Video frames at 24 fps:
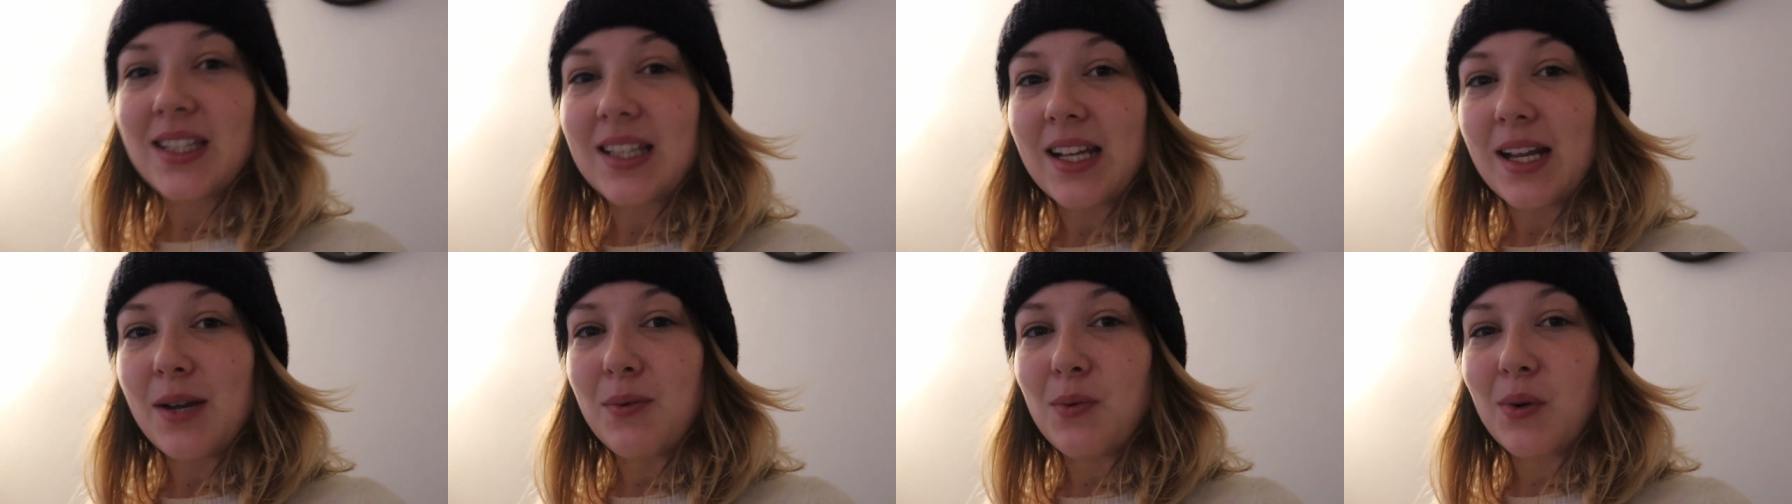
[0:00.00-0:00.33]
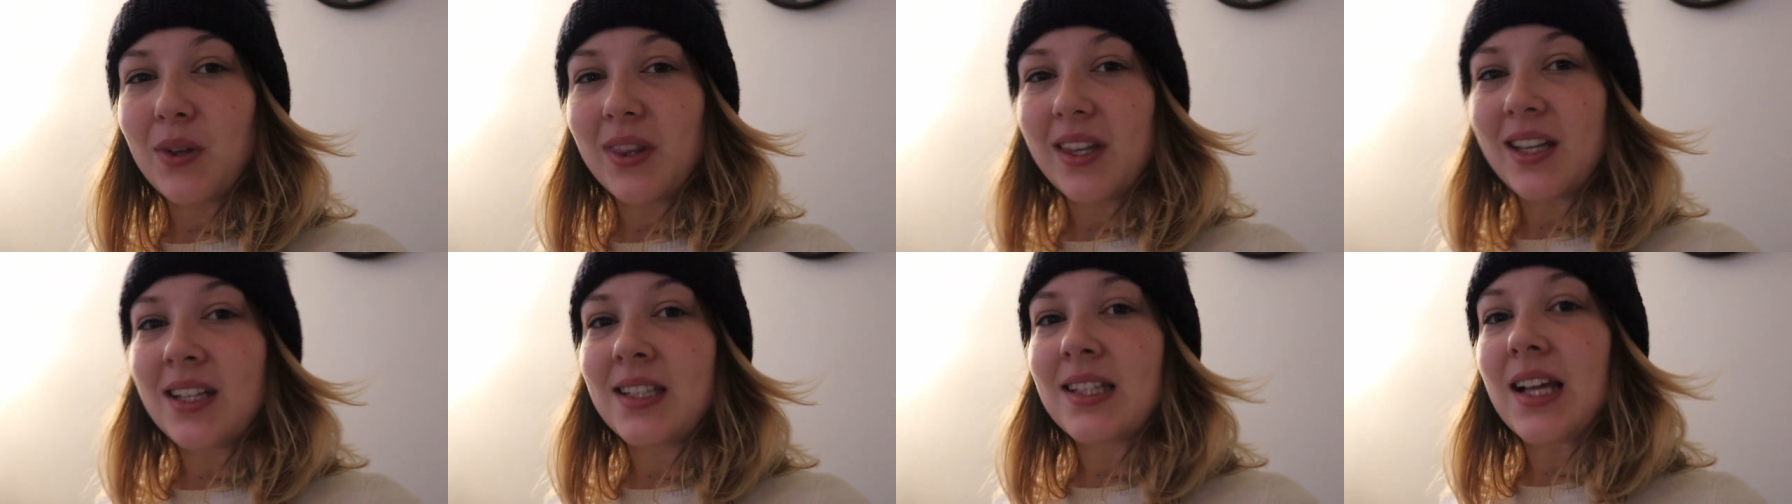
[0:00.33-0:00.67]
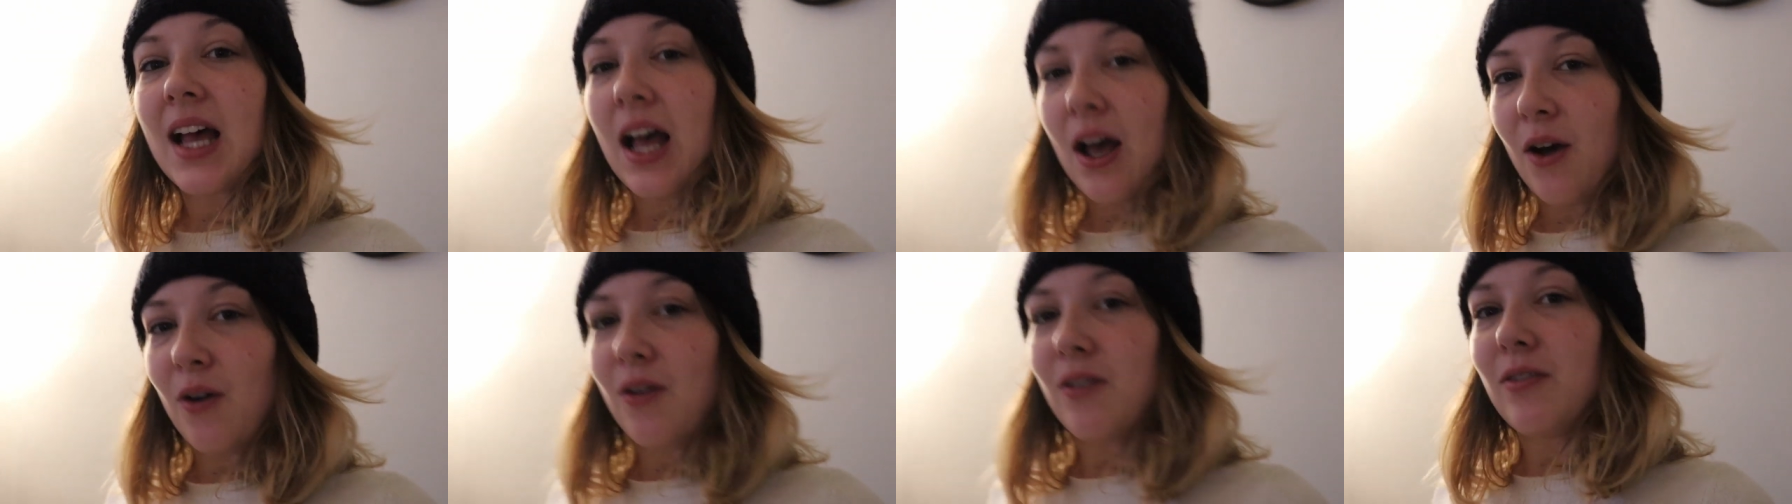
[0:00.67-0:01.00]
see what this
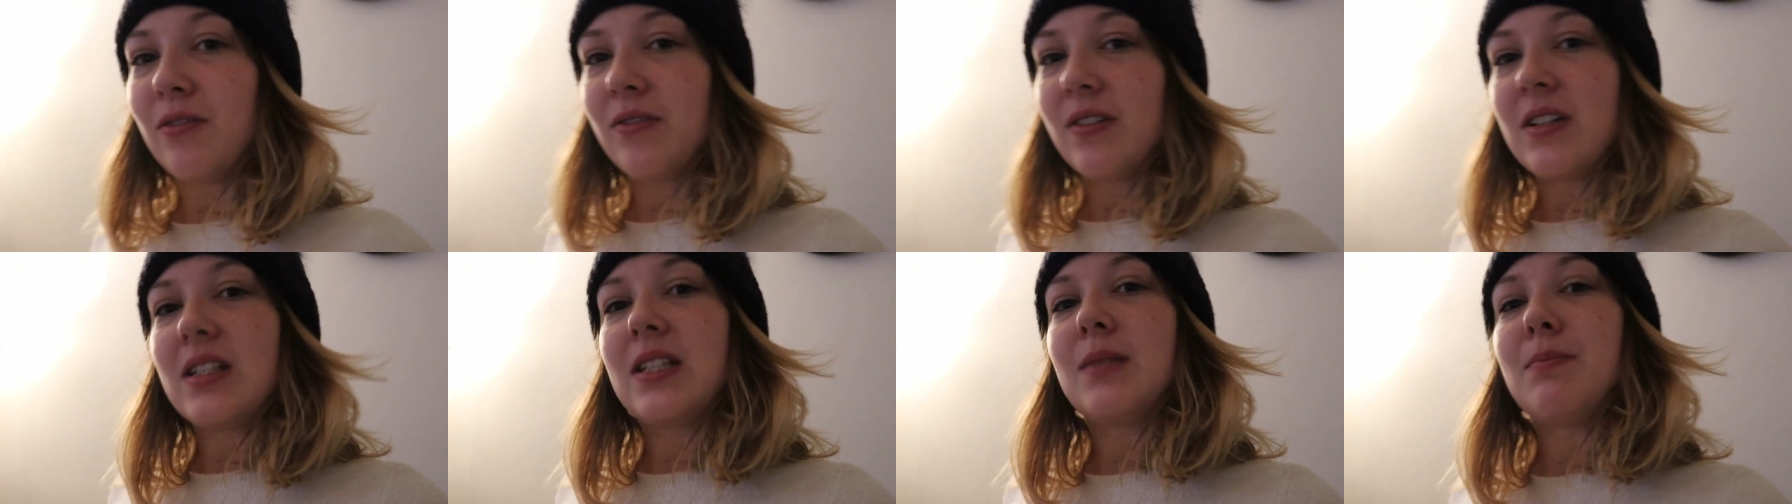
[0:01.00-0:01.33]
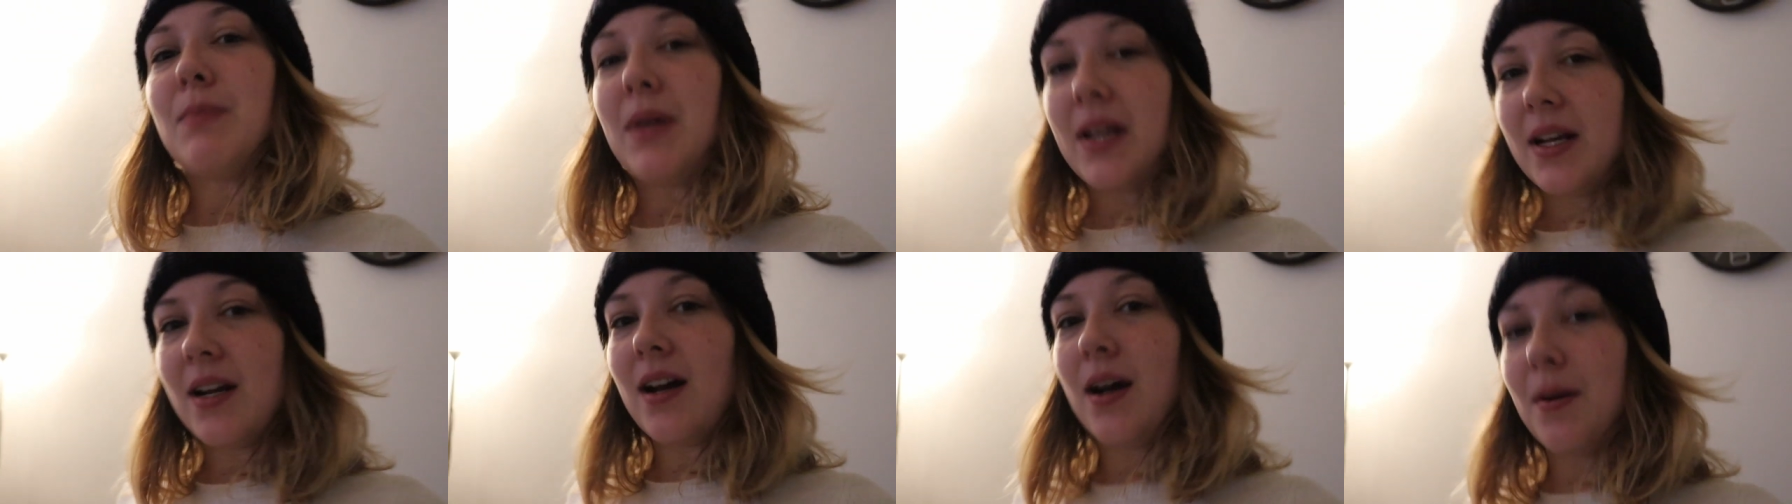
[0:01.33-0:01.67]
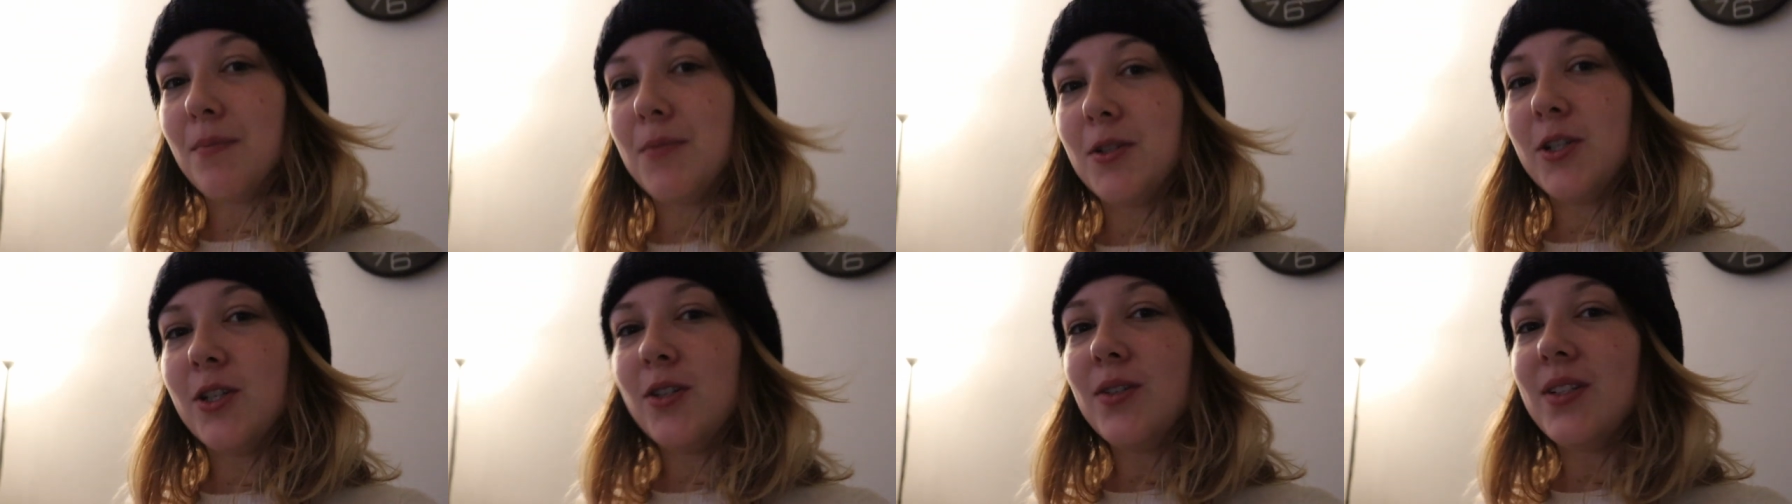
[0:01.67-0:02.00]
elf has been
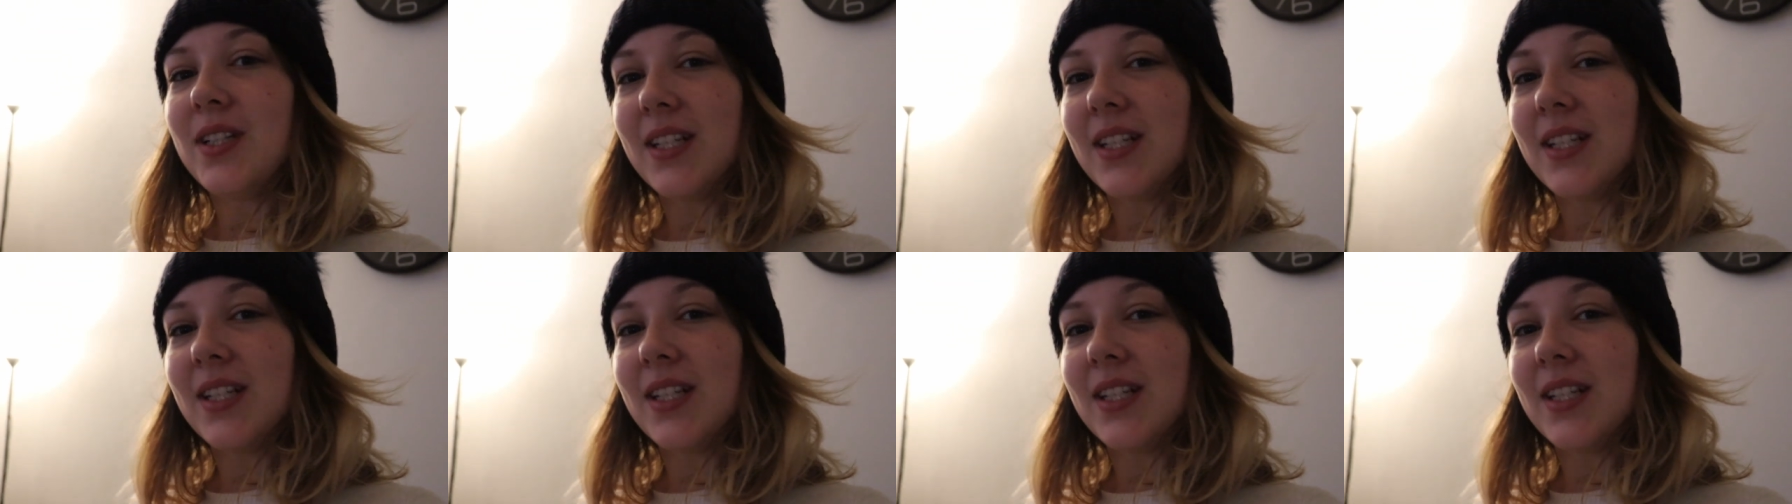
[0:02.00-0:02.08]
up to